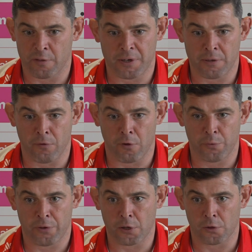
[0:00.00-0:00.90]
I've been
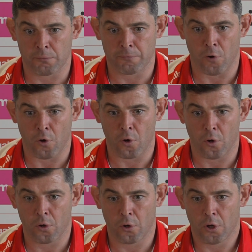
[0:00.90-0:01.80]
involved with England
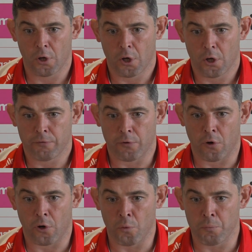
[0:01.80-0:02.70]
for
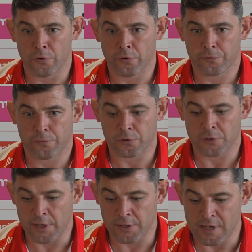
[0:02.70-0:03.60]
a number of
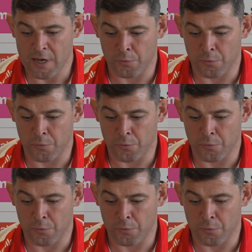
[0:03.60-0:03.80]
years now,